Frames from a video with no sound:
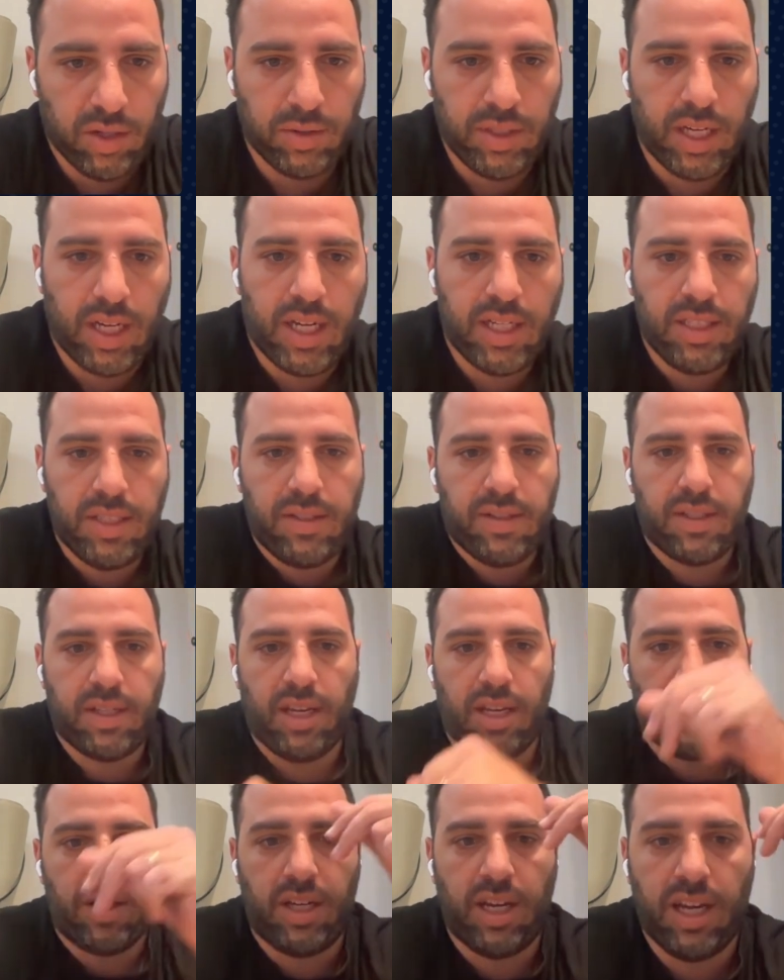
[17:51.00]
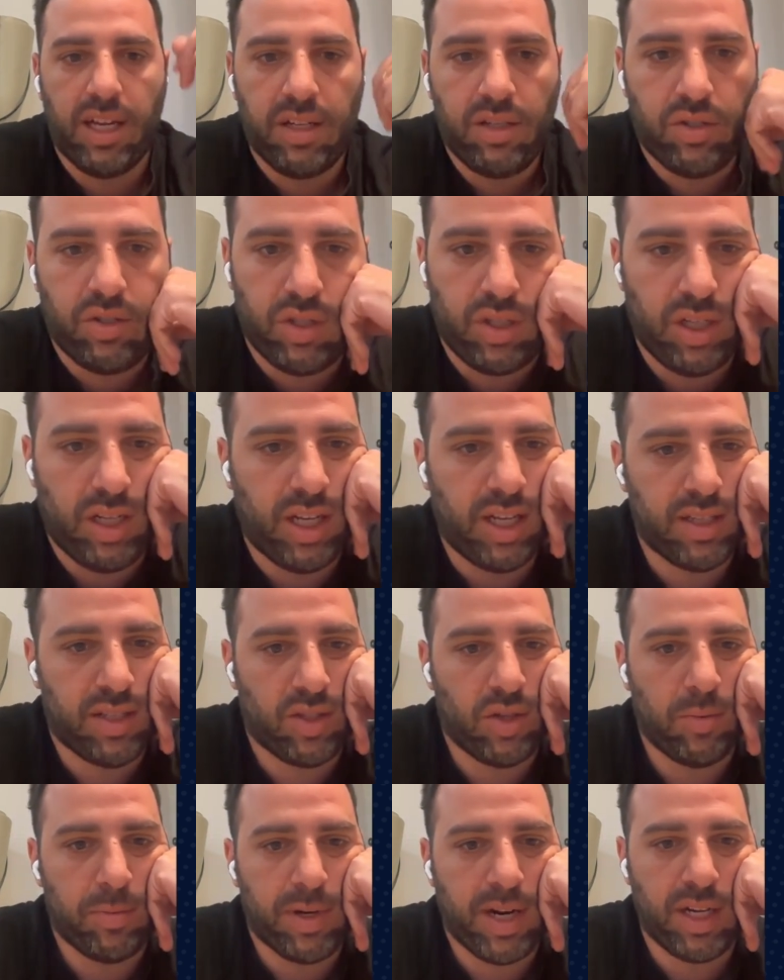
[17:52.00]
So the Redis cache
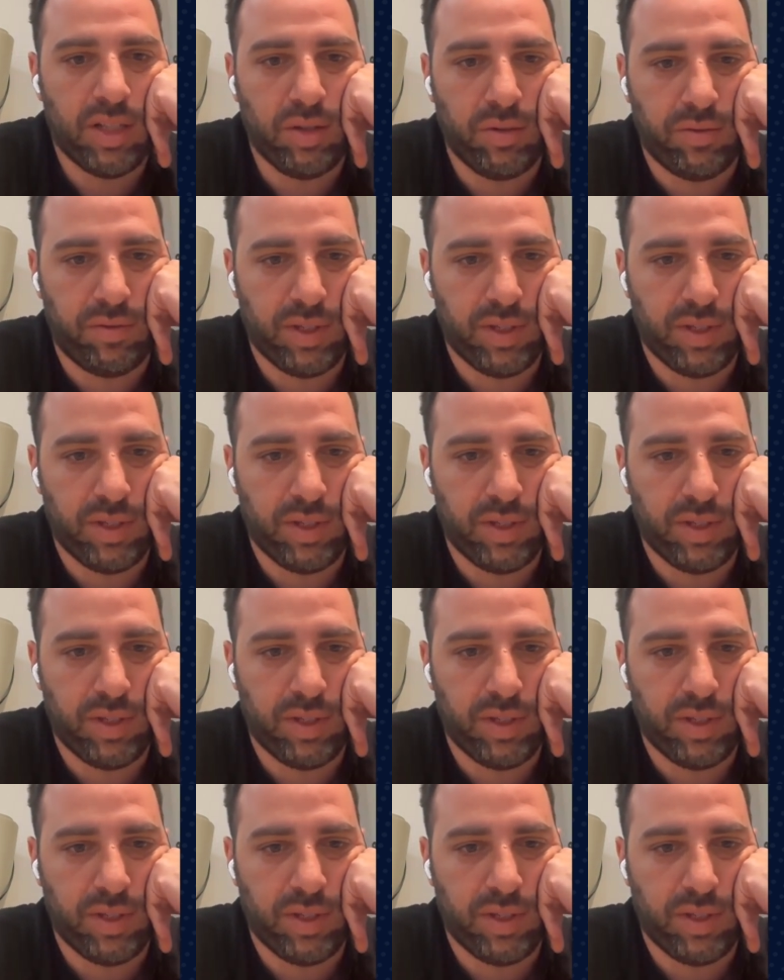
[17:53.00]
has some kind